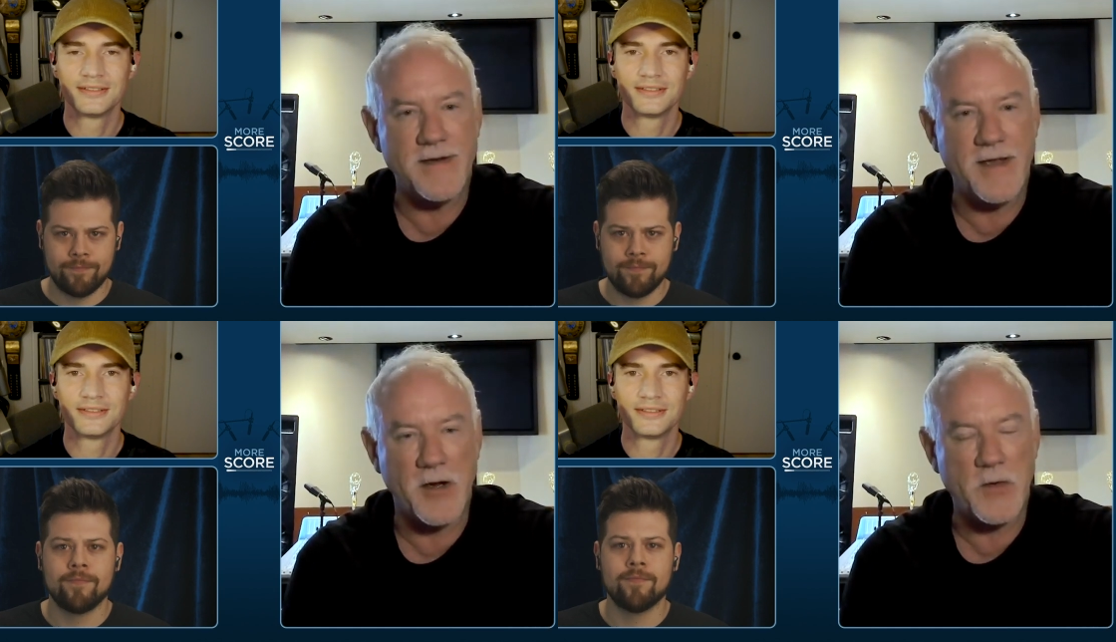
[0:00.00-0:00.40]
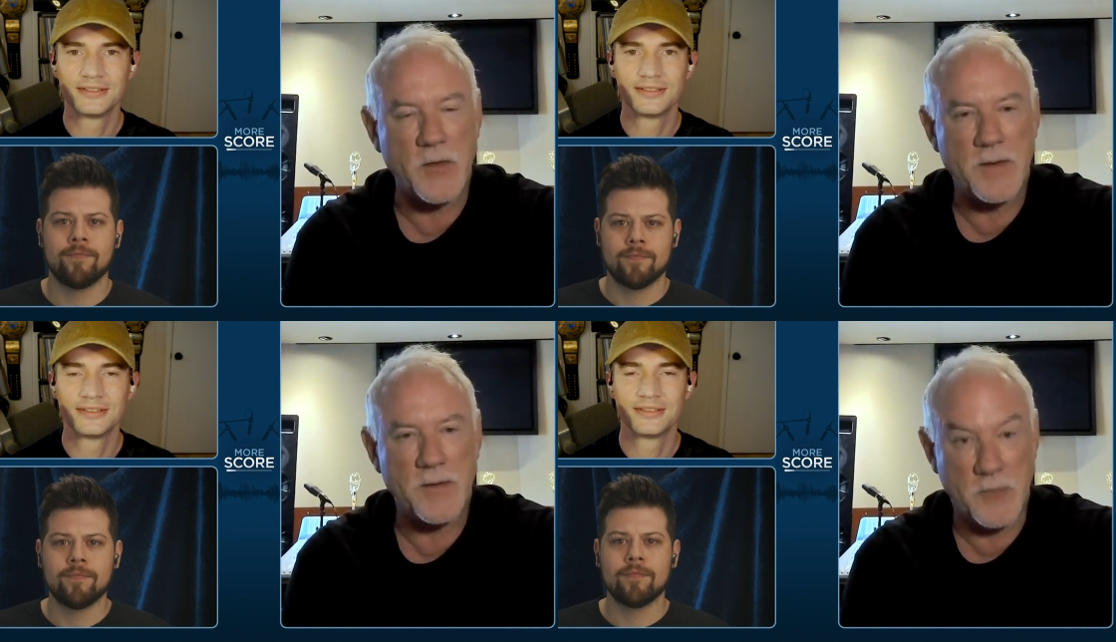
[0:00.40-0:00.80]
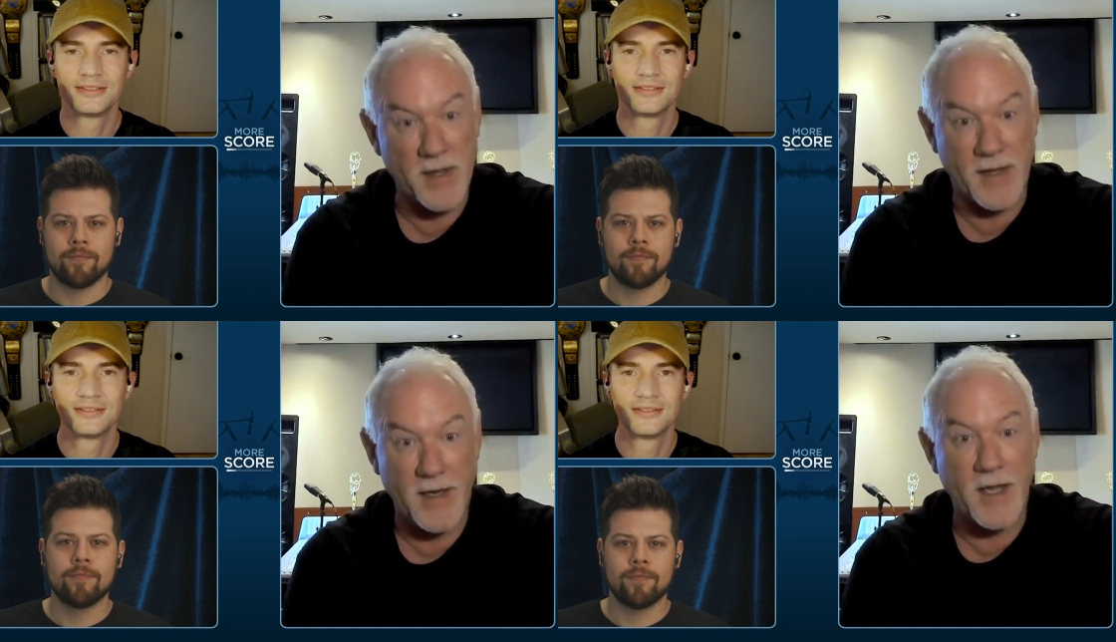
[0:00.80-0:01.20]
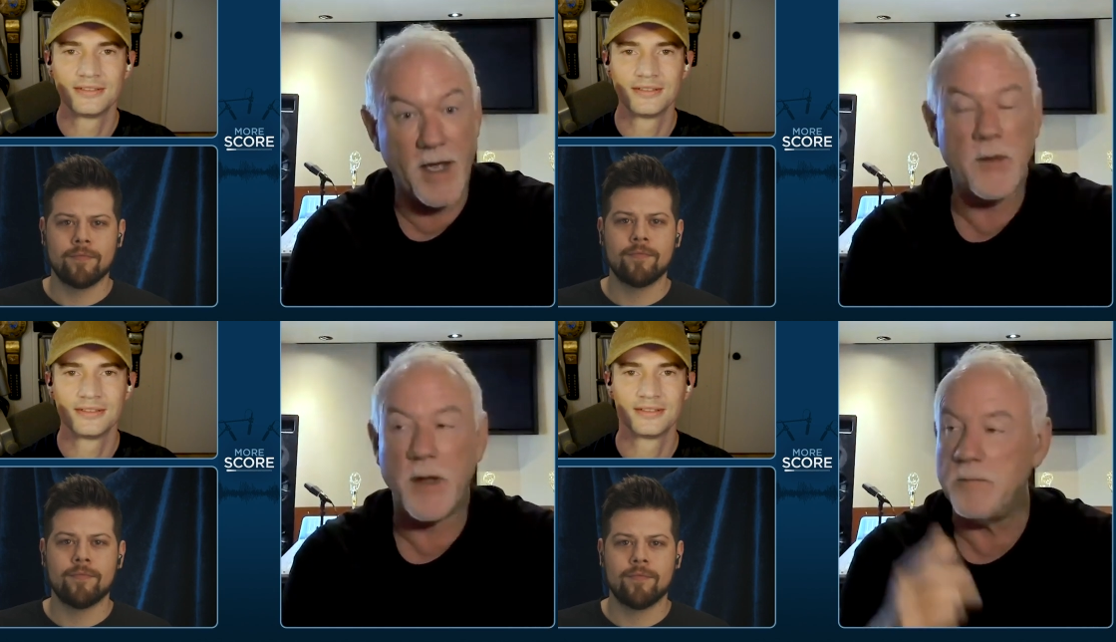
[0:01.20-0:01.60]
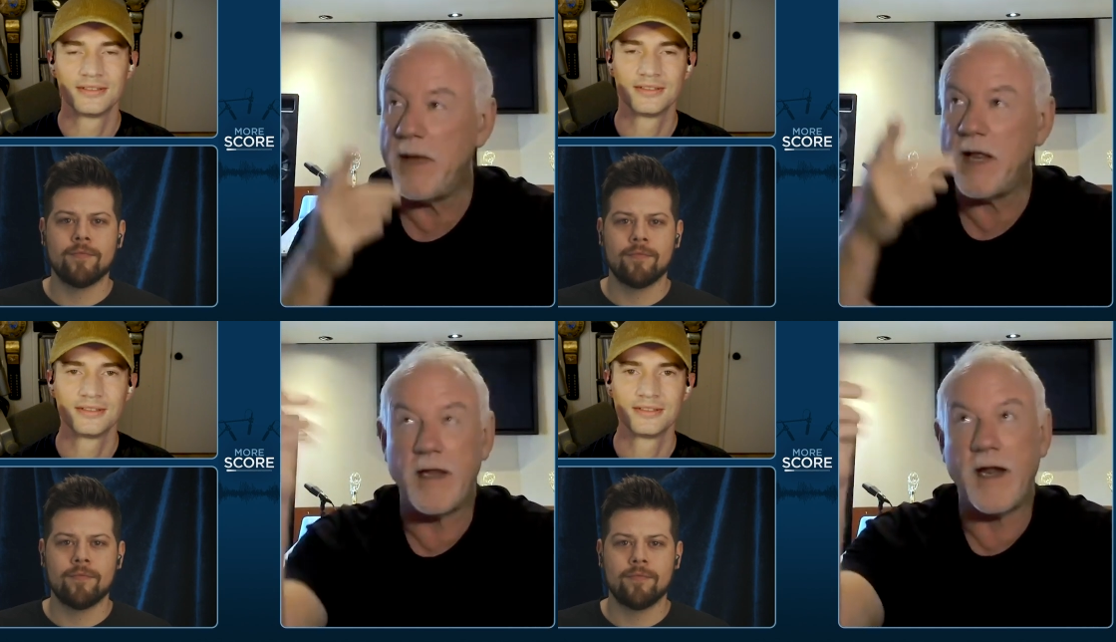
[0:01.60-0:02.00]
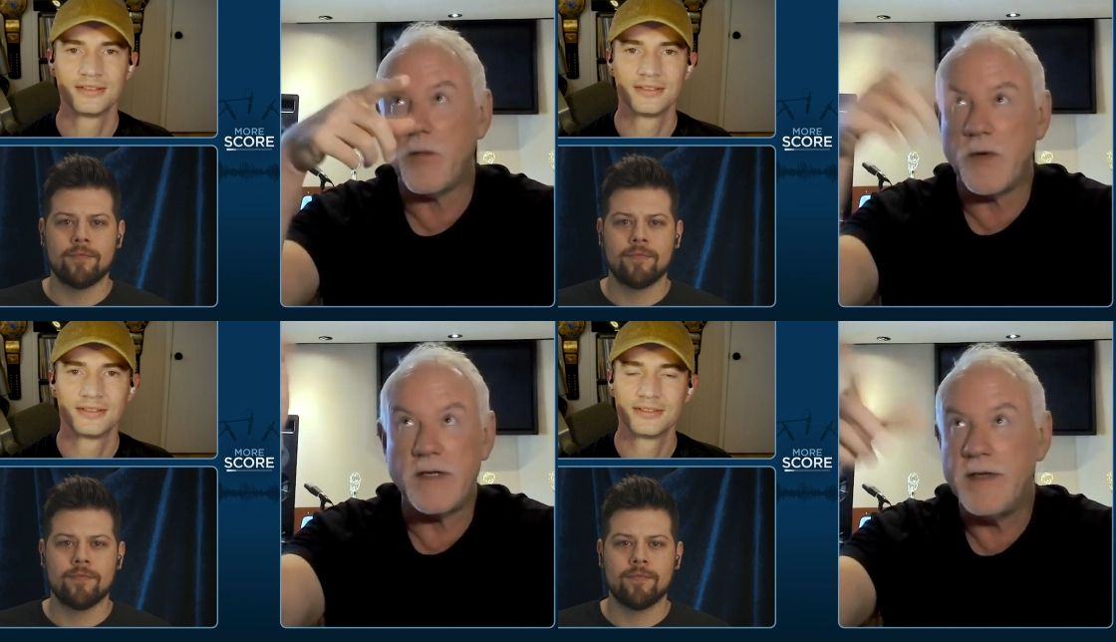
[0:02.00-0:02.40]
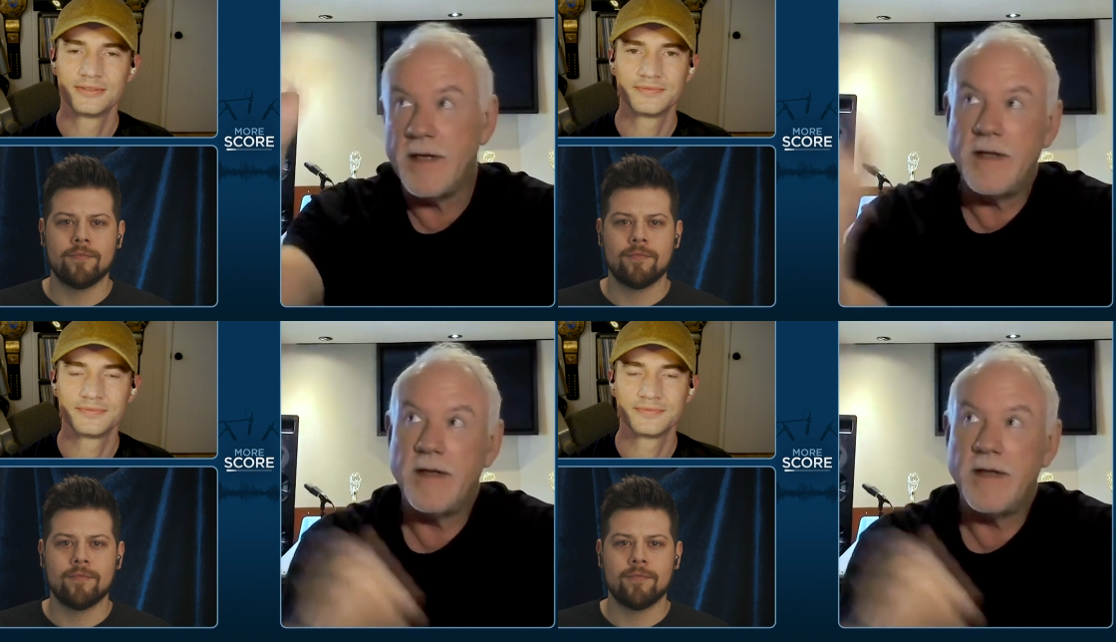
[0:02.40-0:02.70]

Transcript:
Speaker 1: You know, really. I mean, Mel and I would